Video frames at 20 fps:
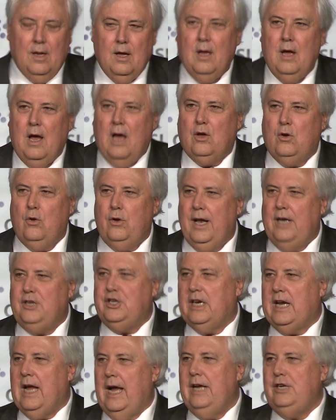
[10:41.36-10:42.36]
A good
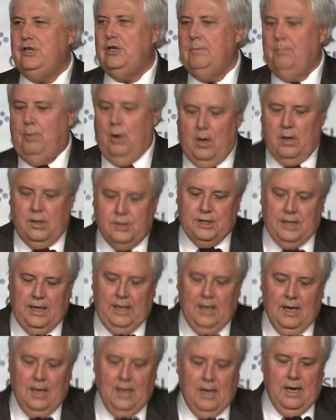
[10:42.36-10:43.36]
education policy
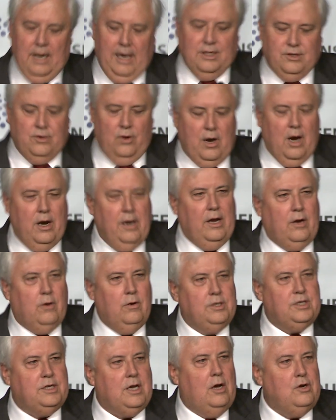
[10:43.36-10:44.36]
is not only
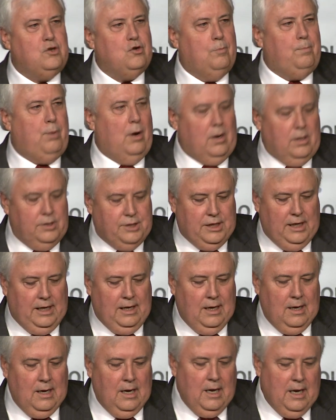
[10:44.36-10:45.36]
good social policy,
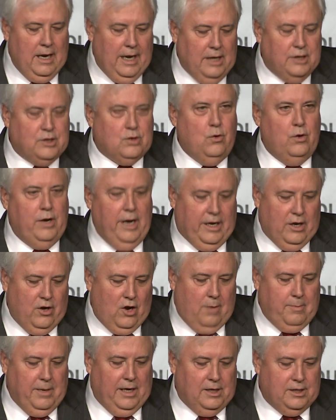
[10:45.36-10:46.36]
it's good
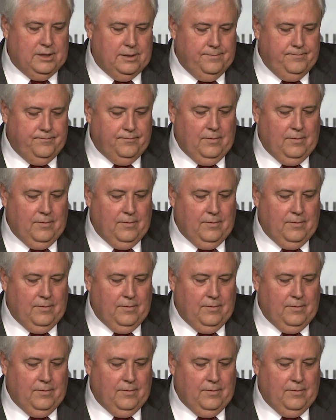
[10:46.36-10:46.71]
economics.